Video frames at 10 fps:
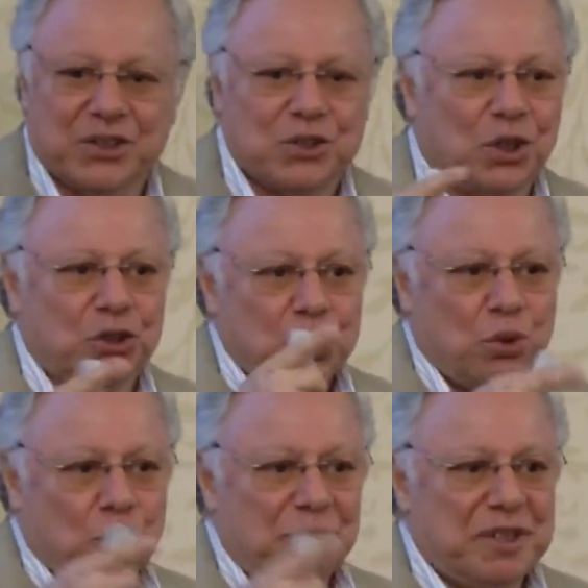It's not you
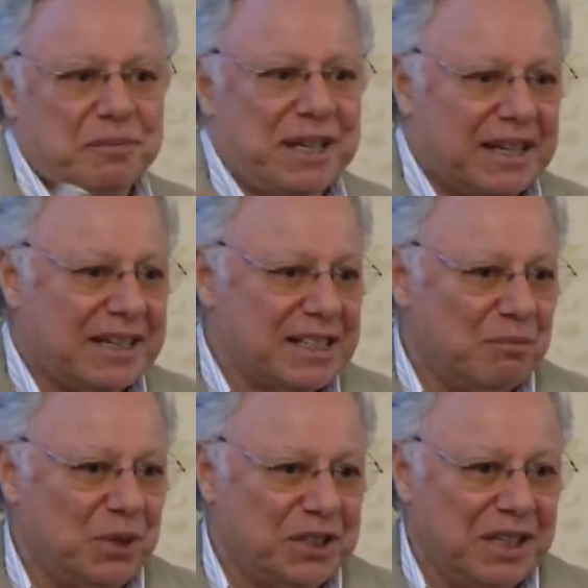who would be speaking, it's
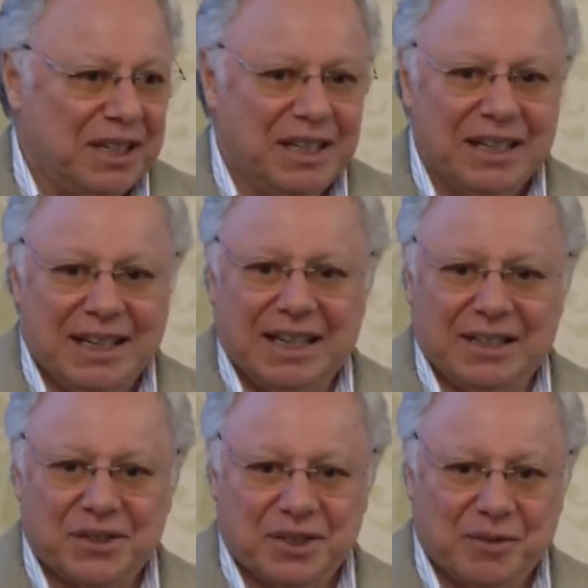somebody
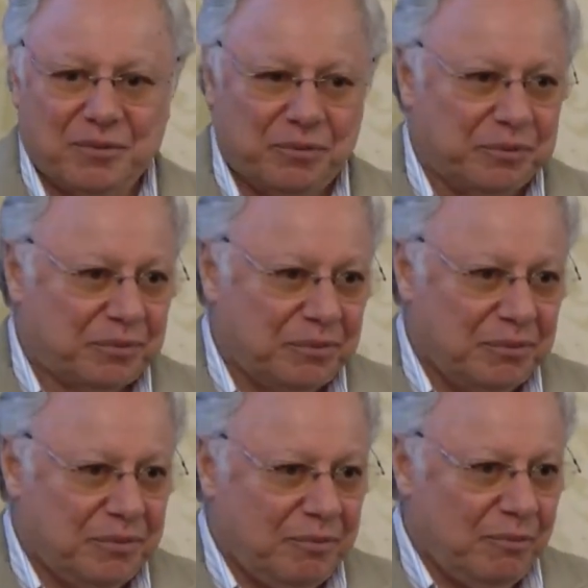else.
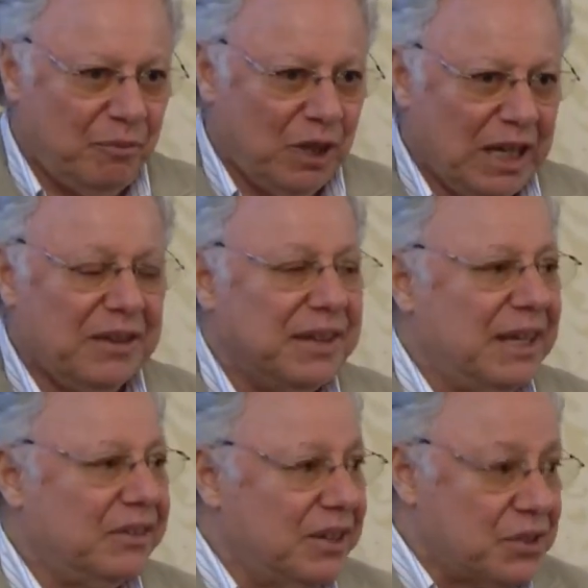And
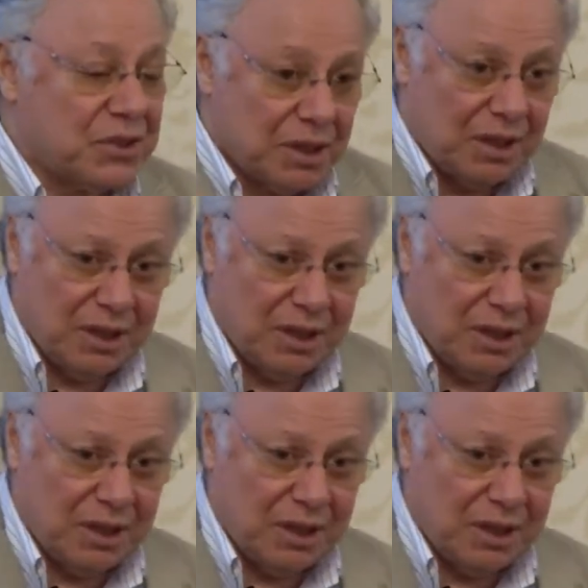that is